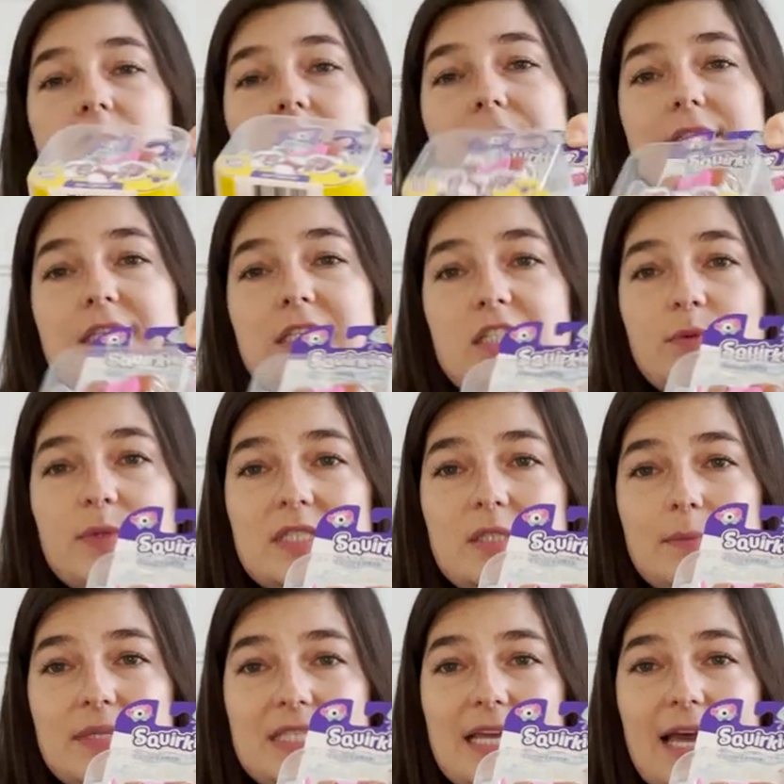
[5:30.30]
because this one's
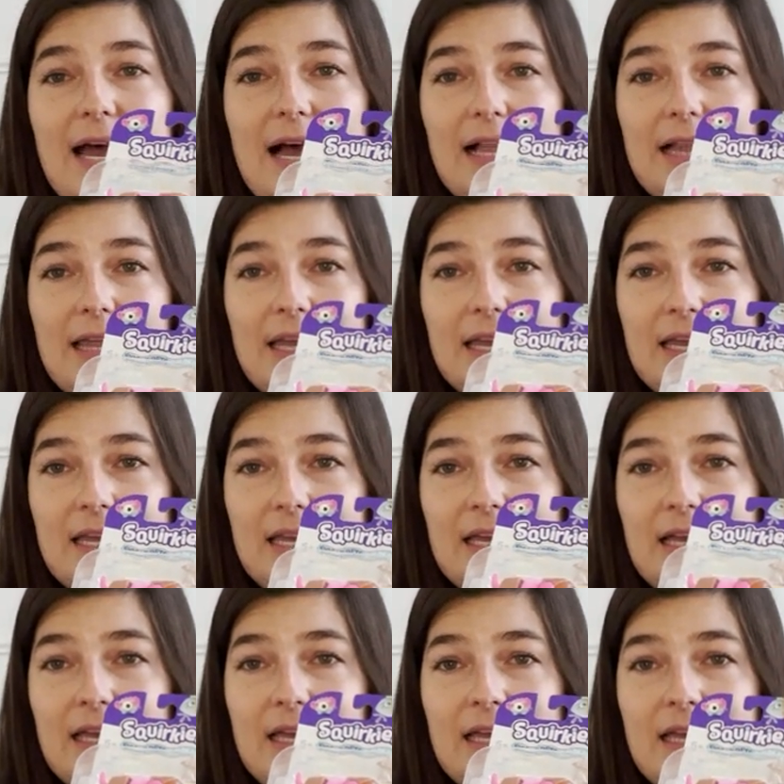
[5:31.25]
metallic,
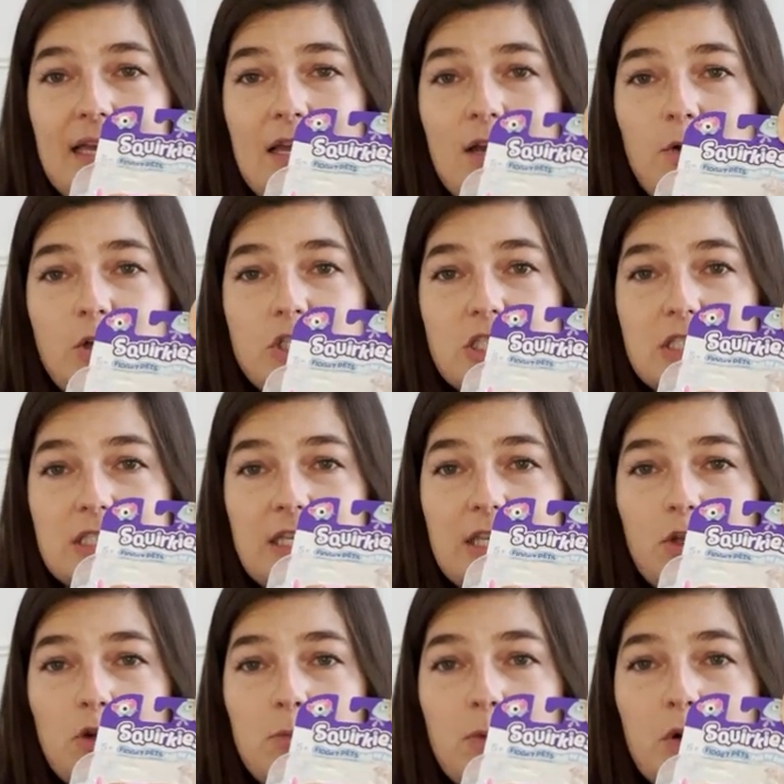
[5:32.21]
which is a
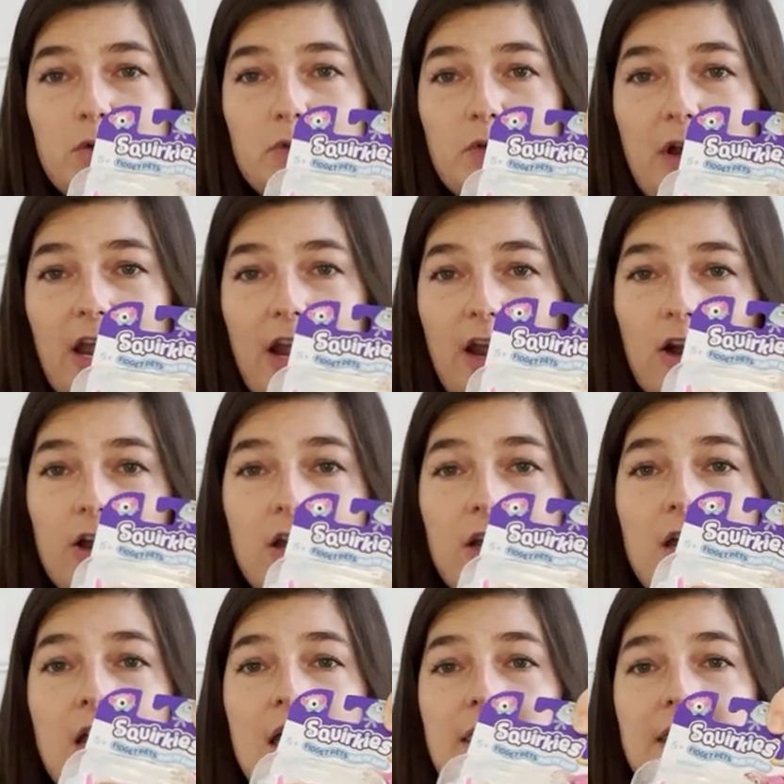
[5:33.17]
little more
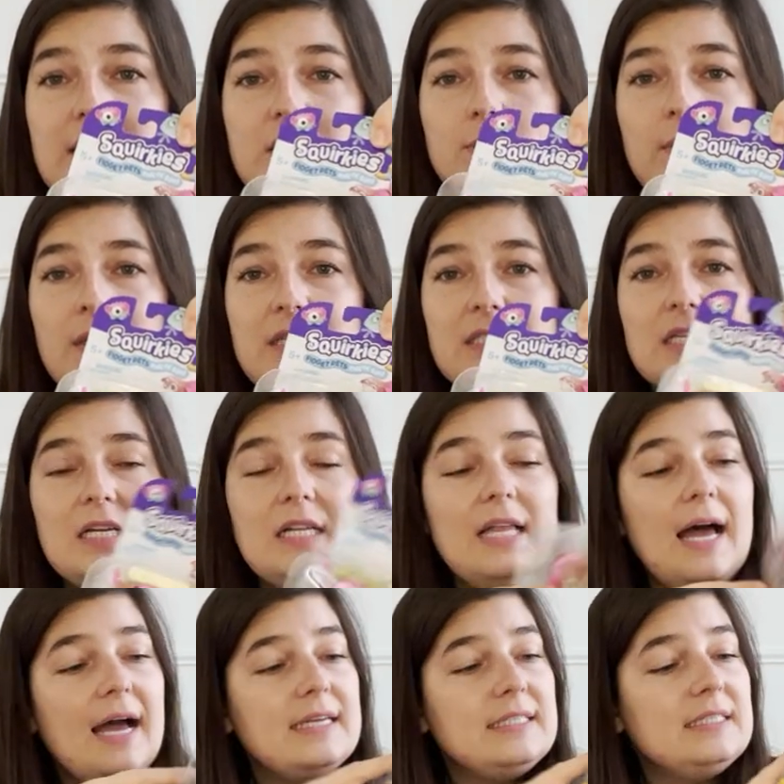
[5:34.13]
rare. This one is
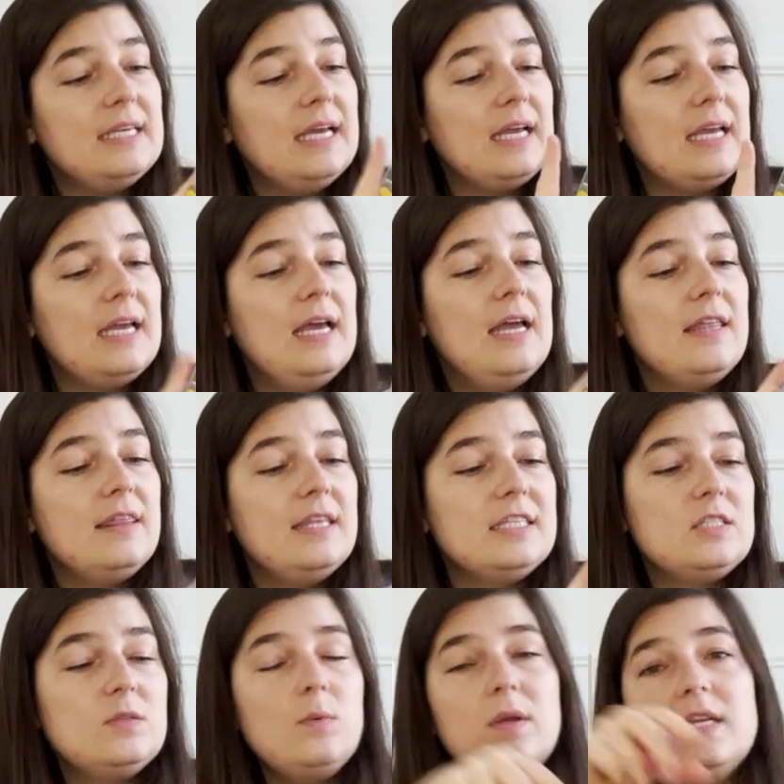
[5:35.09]
classic.
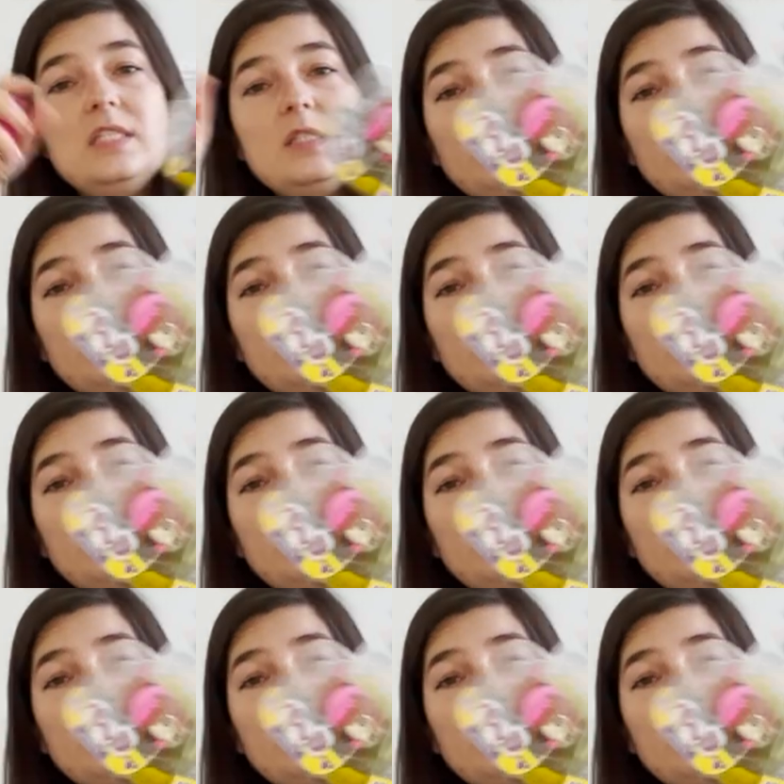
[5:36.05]
This one is